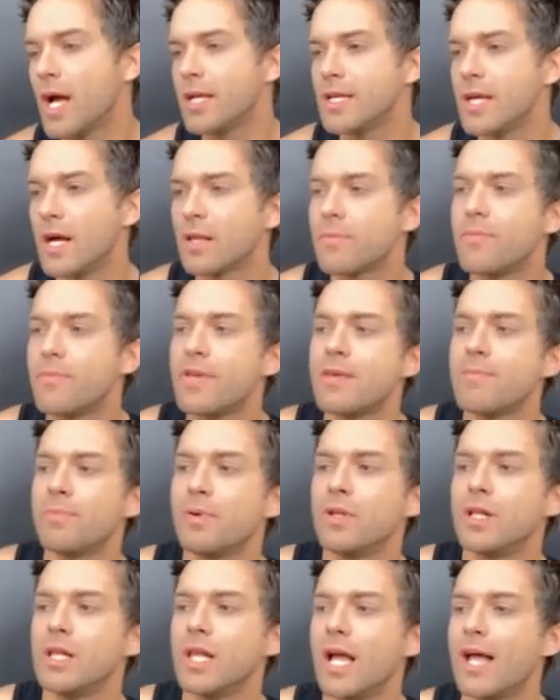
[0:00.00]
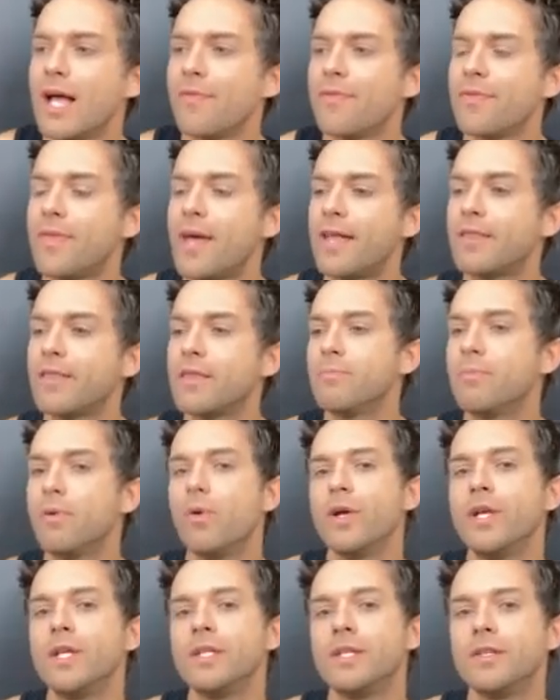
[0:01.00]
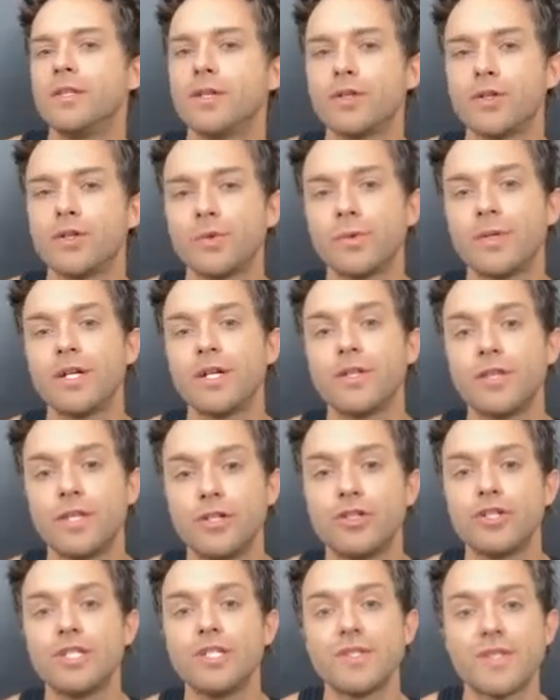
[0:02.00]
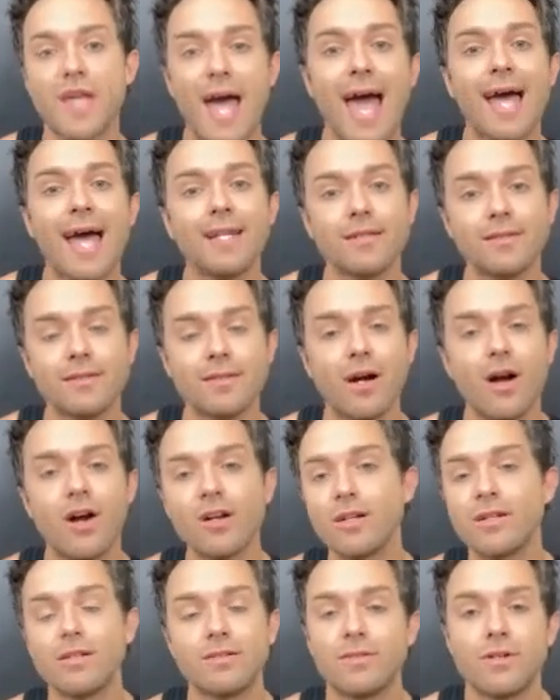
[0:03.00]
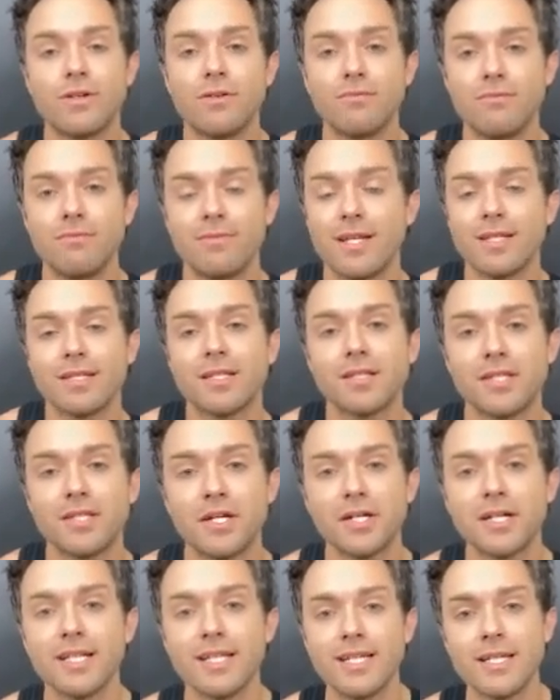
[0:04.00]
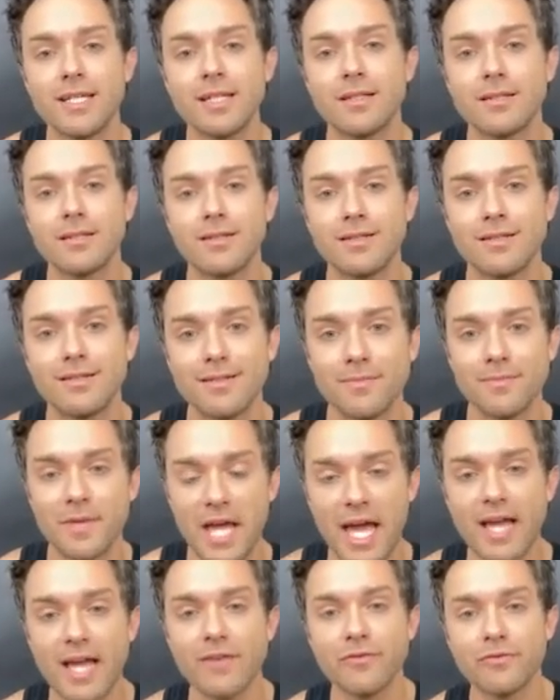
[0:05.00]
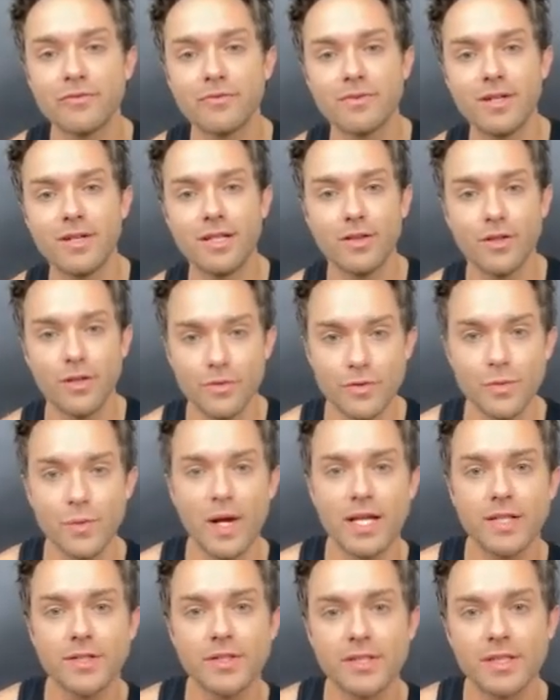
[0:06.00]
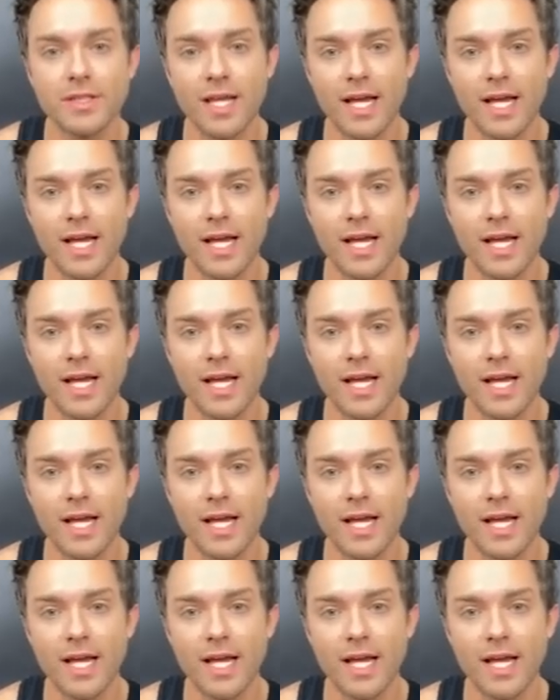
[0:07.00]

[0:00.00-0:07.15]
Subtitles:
young people at the point in their career that she's at don't necessarily behave in those ways.